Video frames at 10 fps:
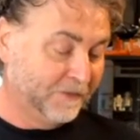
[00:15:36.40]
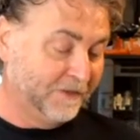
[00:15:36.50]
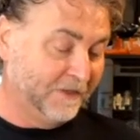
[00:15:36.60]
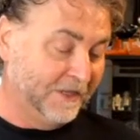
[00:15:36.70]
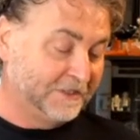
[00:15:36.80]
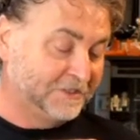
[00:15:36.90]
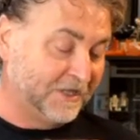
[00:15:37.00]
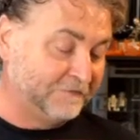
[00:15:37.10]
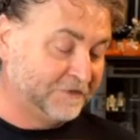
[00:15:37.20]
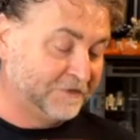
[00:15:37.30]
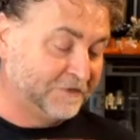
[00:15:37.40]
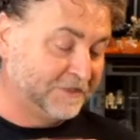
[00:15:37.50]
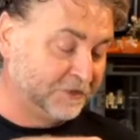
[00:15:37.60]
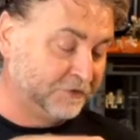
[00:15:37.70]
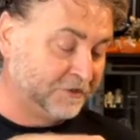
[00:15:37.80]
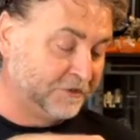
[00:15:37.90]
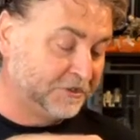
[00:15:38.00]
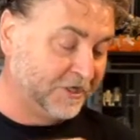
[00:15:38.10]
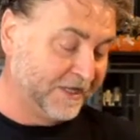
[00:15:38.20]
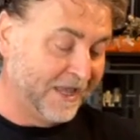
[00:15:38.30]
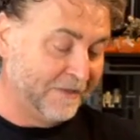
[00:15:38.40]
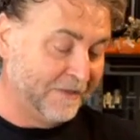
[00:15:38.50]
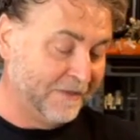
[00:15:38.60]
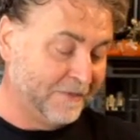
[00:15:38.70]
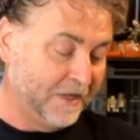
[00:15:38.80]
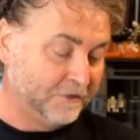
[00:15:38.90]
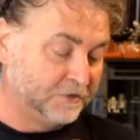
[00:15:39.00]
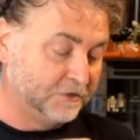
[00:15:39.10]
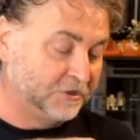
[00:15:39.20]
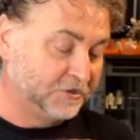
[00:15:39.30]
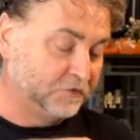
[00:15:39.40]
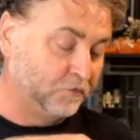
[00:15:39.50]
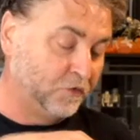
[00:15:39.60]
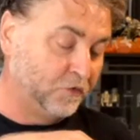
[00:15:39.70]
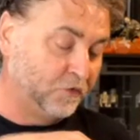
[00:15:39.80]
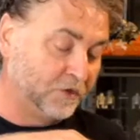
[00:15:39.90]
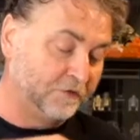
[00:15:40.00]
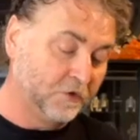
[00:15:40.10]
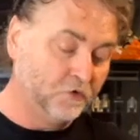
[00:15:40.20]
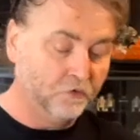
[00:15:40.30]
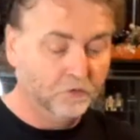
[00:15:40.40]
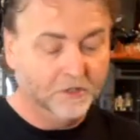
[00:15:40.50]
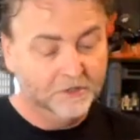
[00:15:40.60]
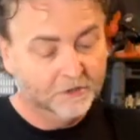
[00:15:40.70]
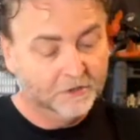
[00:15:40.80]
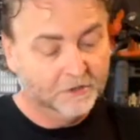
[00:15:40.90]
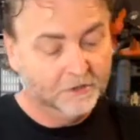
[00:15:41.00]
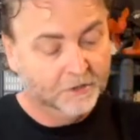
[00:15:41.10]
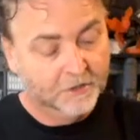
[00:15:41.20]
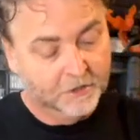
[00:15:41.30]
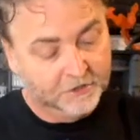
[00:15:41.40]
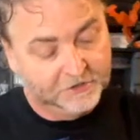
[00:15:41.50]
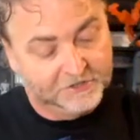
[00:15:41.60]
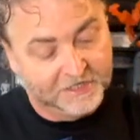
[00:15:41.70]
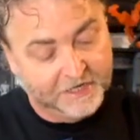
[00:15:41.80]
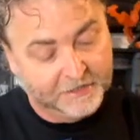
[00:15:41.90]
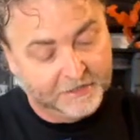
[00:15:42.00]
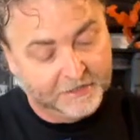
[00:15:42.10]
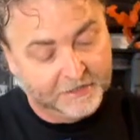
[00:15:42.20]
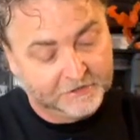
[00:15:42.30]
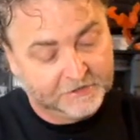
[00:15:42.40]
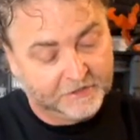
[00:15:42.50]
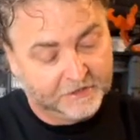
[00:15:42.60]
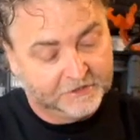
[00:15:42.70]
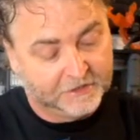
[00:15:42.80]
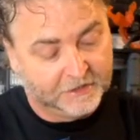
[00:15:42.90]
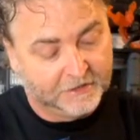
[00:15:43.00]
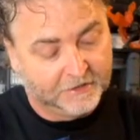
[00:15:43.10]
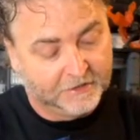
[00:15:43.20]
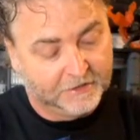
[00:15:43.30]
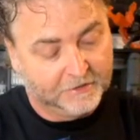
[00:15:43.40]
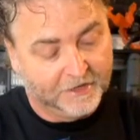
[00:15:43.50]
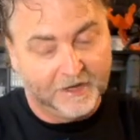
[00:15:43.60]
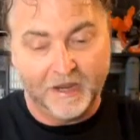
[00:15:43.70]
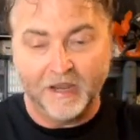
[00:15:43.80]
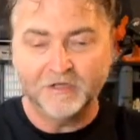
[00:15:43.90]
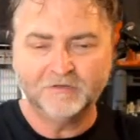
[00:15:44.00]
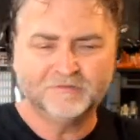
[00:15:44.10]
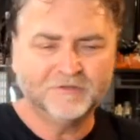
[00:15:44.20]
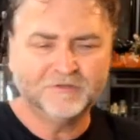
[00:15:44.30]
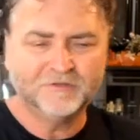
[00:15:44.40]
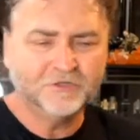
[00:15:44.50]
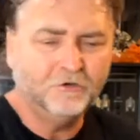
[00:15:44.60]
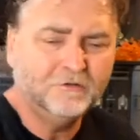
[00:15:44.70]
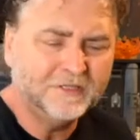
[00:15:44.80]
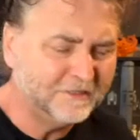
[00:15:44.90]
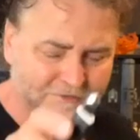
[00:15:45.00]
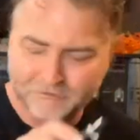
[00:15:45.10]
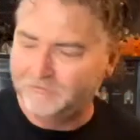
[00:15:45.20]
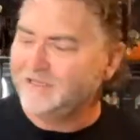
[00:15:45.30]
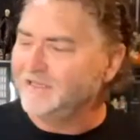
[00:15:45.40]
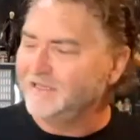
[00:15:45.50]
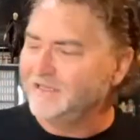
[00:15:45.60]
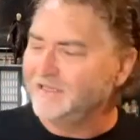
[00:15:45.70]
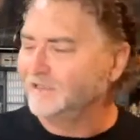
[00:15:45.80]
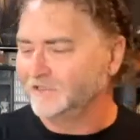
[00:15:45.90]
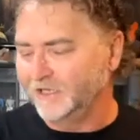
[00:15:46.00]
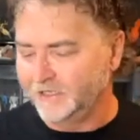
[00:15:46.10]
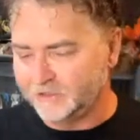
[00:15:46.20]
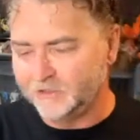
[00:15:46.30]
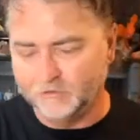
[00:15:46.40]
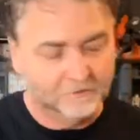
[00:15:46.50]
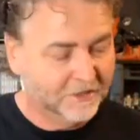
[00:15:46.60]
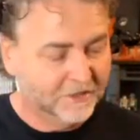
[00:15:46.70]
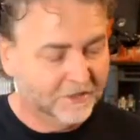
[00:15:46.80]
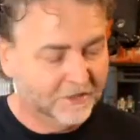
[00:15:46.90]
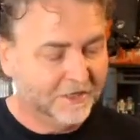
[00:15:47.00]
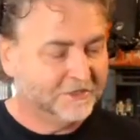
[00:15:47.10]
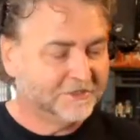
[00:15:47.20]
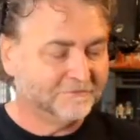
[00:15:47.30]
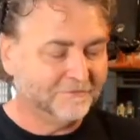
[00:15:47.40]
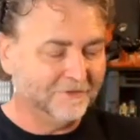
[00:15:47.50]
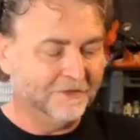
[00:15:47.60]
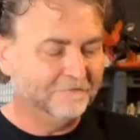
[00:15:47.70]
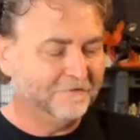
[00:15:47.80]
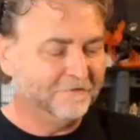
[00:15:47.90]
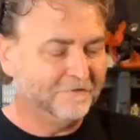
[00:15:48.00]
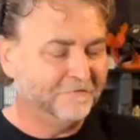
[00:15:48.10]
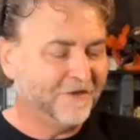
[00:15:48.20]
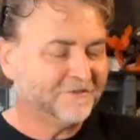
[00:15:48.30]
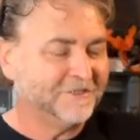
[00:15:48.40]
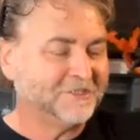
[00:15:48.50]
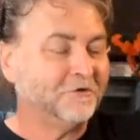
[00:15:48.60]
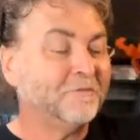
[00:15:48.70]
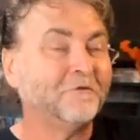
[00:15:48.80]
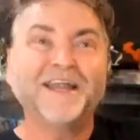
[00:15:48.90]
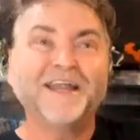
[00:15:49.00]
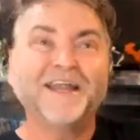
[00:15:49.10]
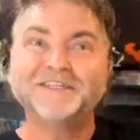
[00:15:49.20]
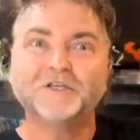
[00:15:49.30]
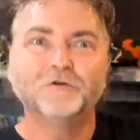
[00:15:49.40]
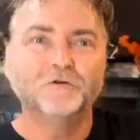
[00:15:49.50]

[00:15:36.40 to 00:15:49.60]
It's ever since Return of the Jedi came out, just one of the cooler designs that and totally unique designs too. I just love the fact that it's so impractical.